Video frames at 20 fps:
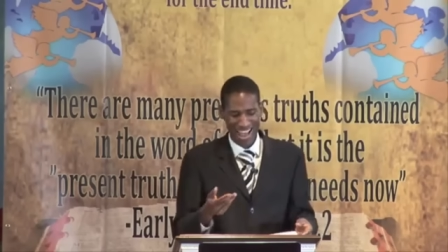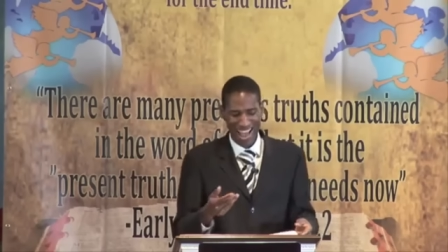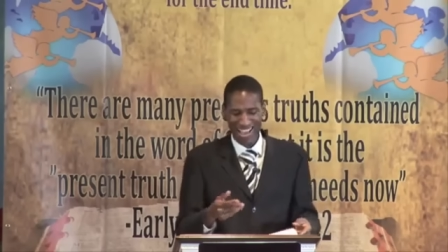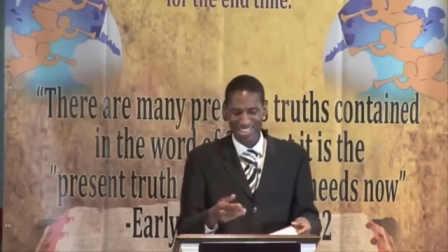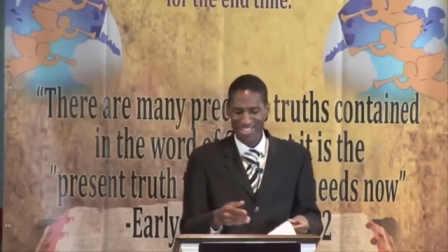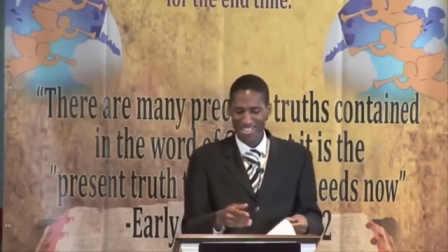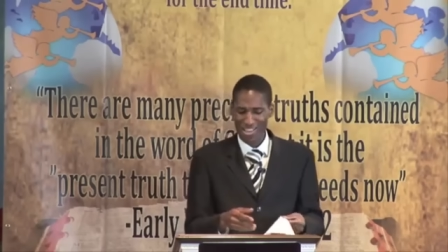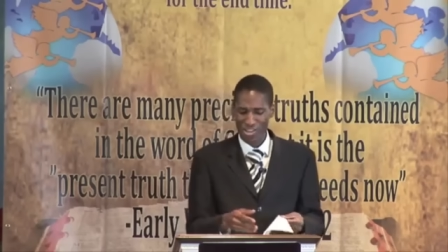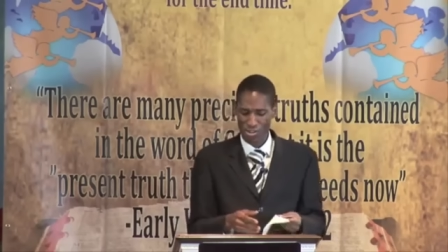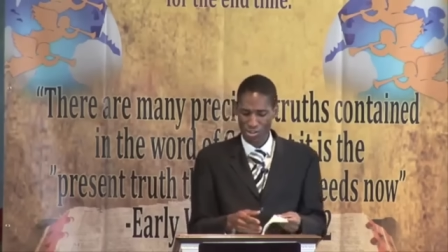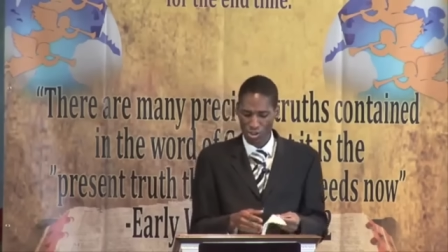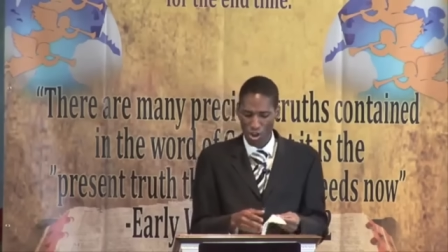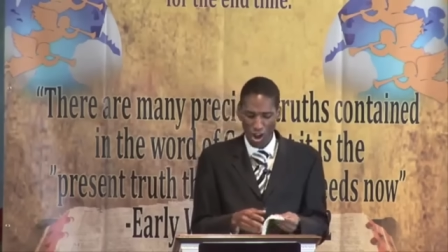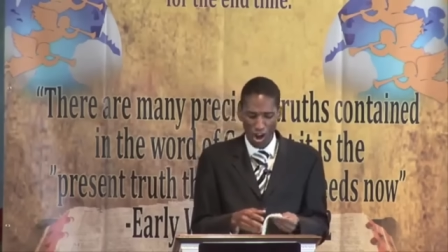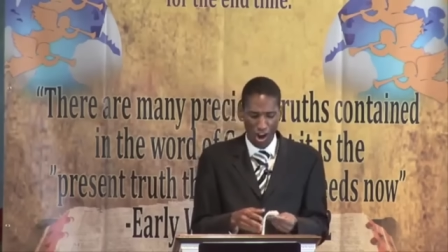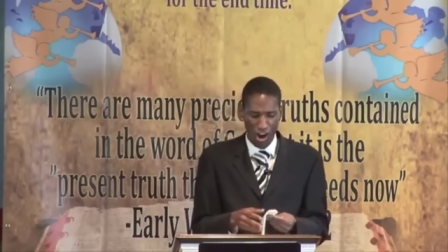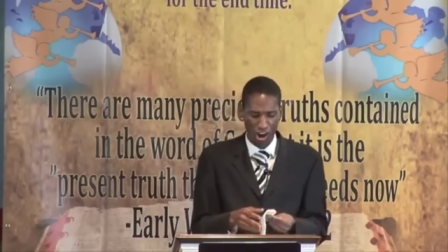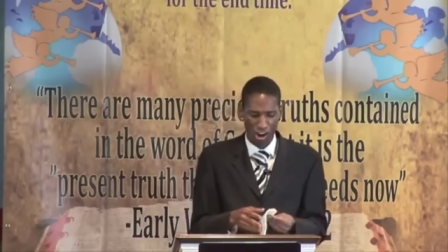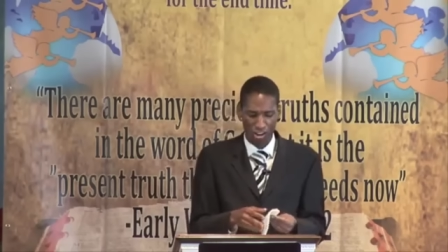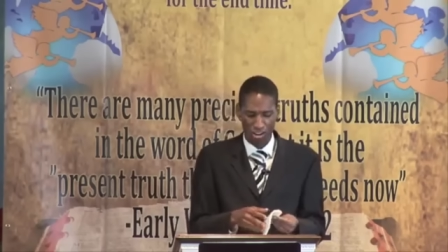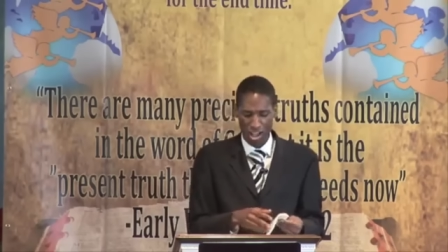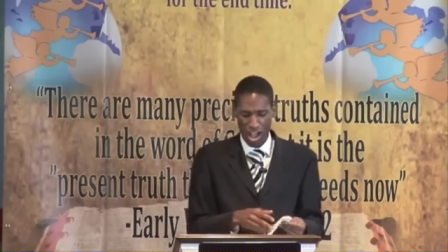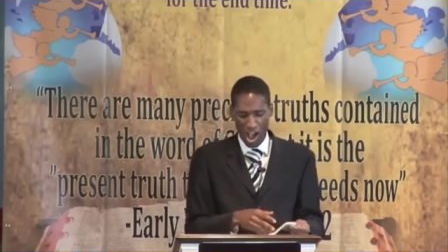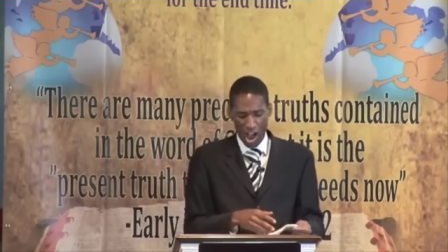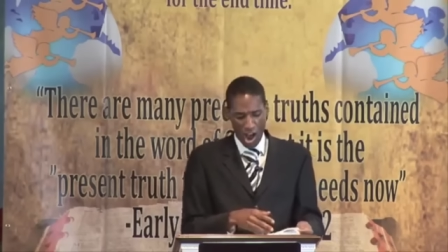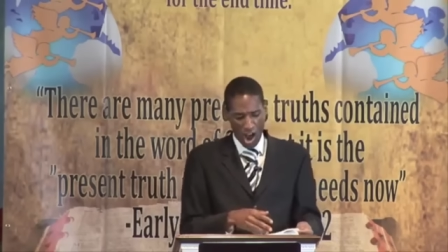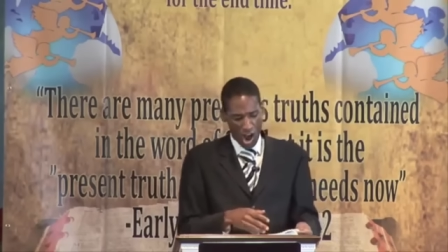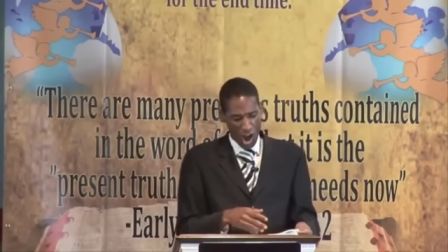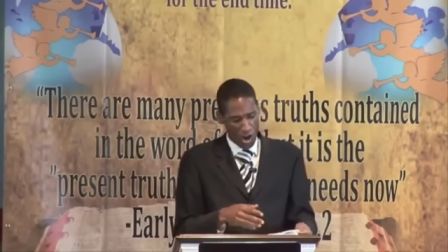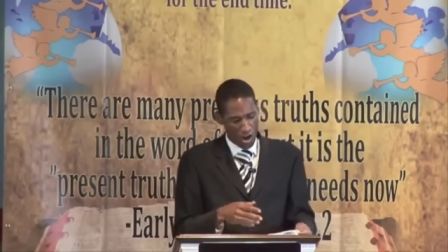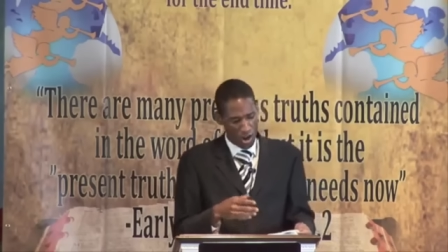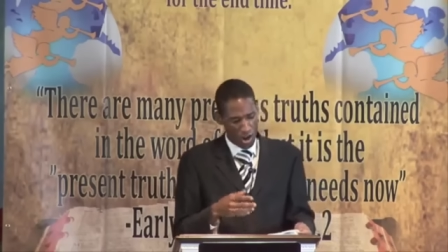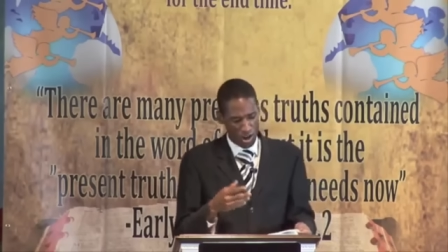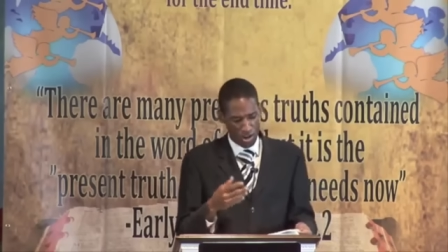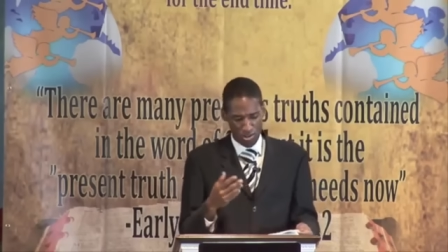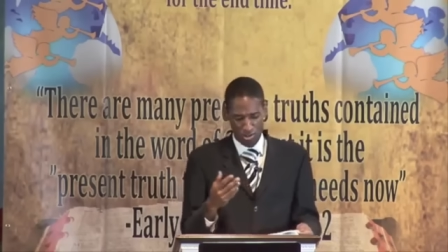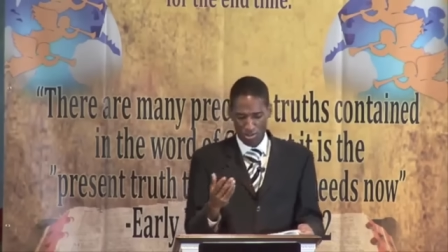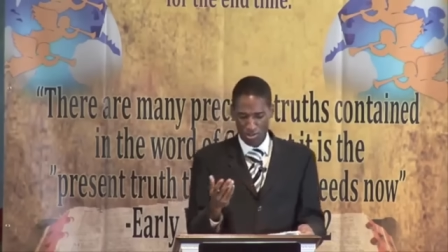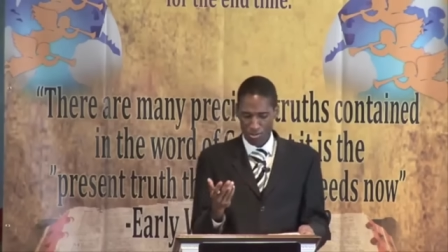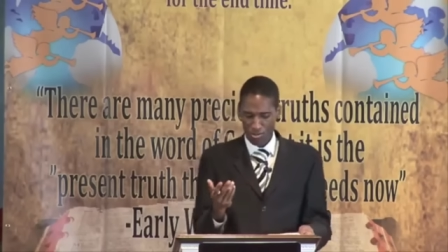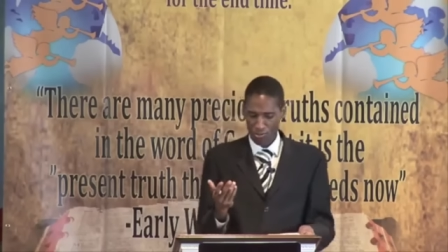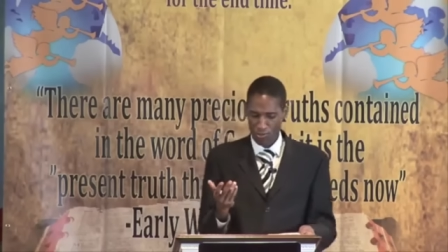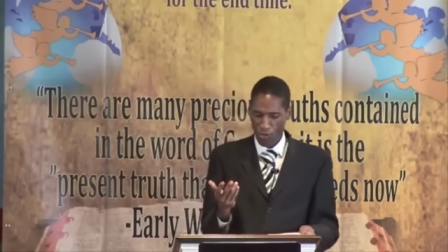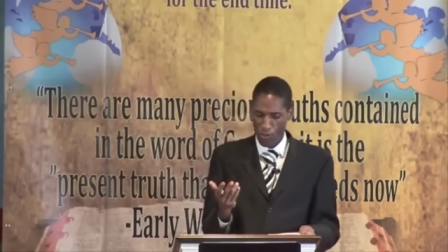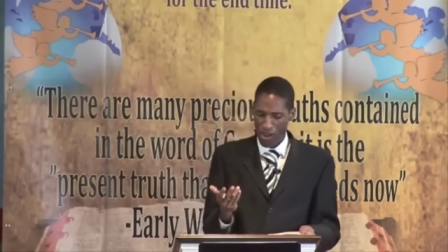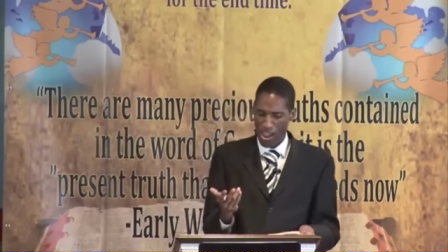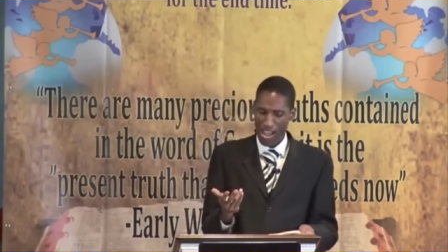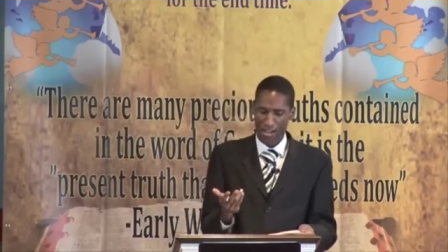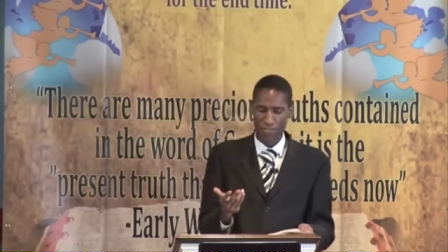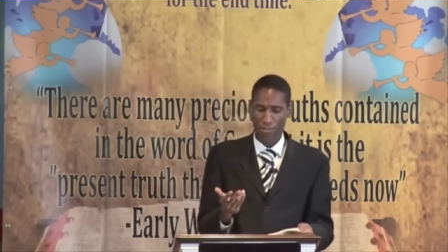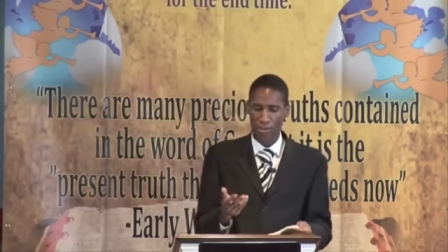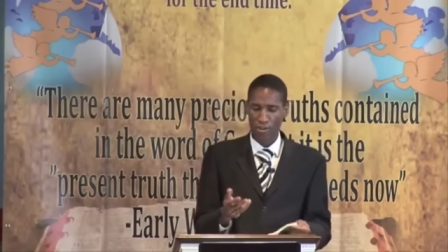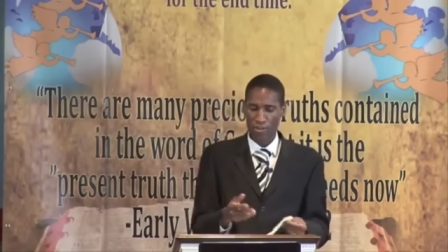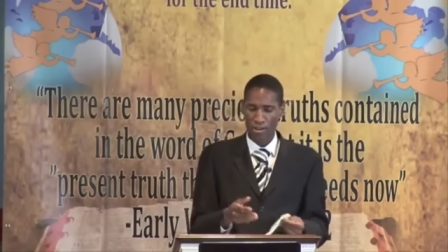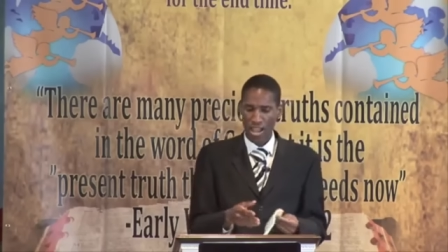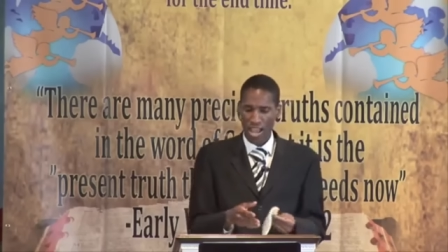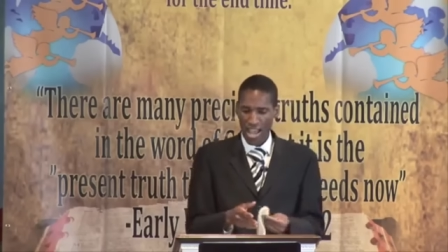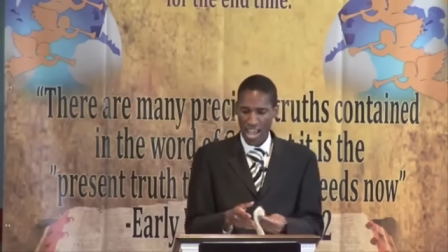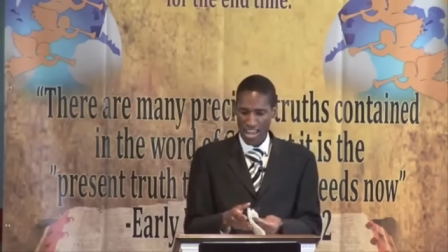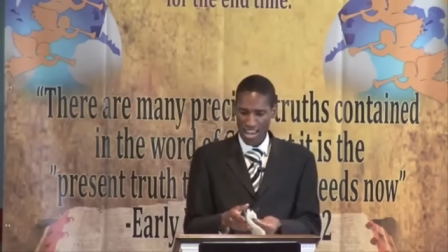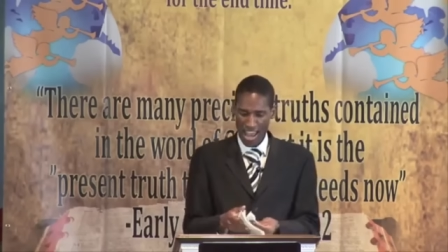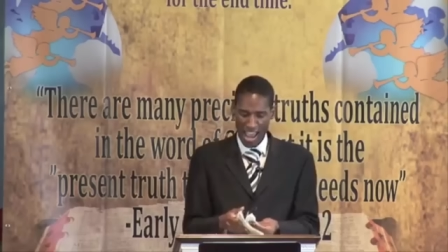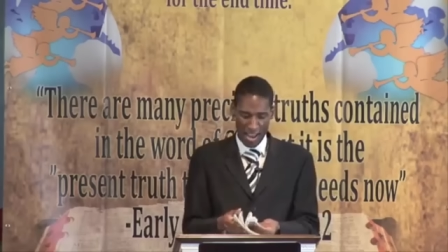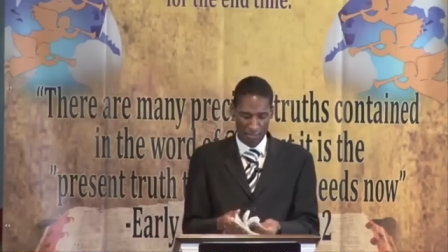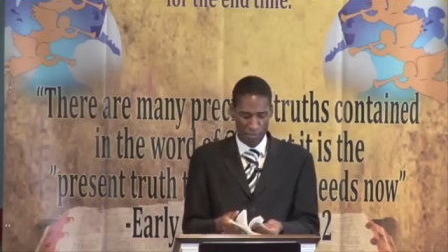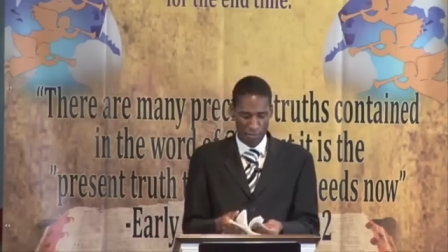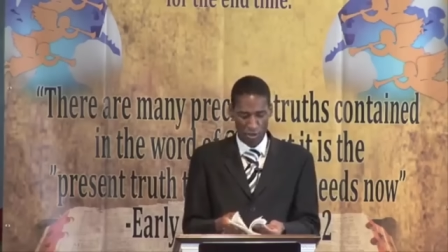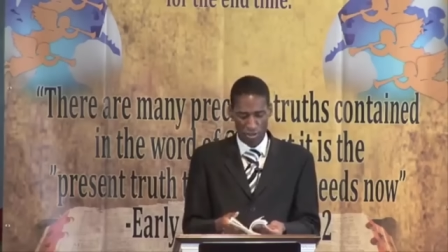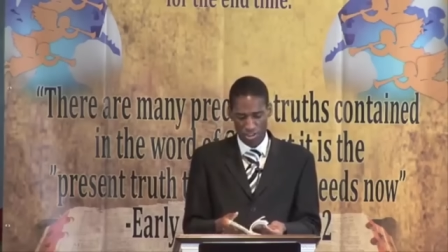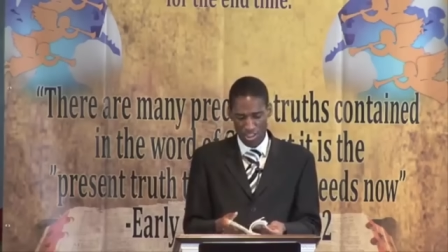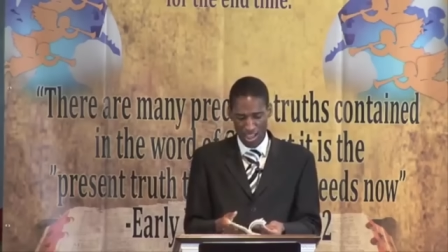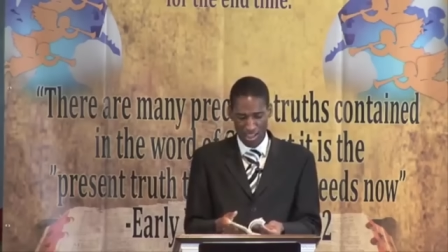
as the star forever and ever.